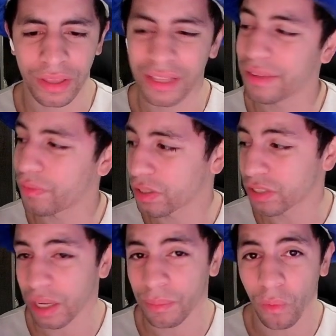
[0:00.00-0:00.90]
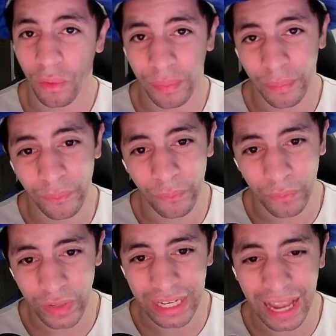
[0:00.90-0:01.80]
I think they've lost a couple more
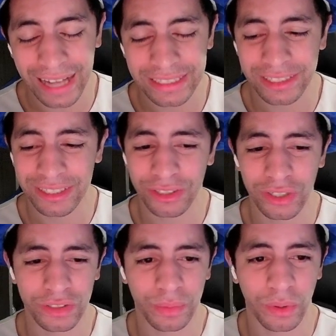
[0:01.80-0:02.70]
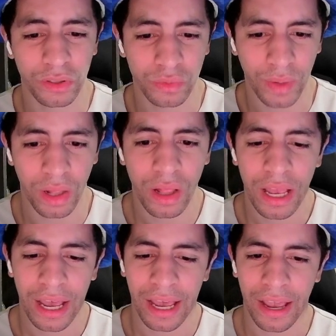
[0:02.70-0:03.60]
key assets to the transfer portal as well,
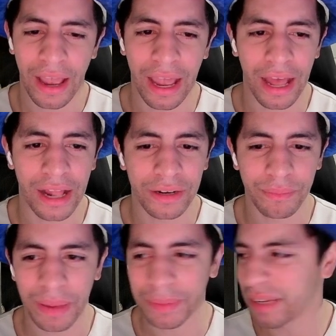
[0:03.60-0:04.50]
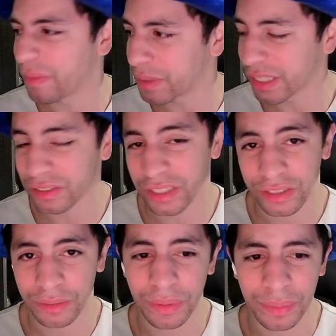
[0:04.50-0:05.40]
and maybe even potentially
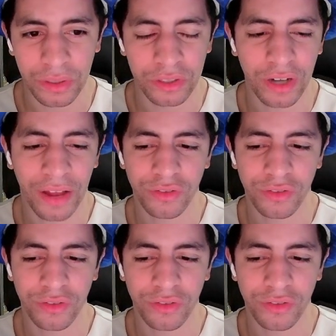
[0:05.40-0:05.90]
some people to draft.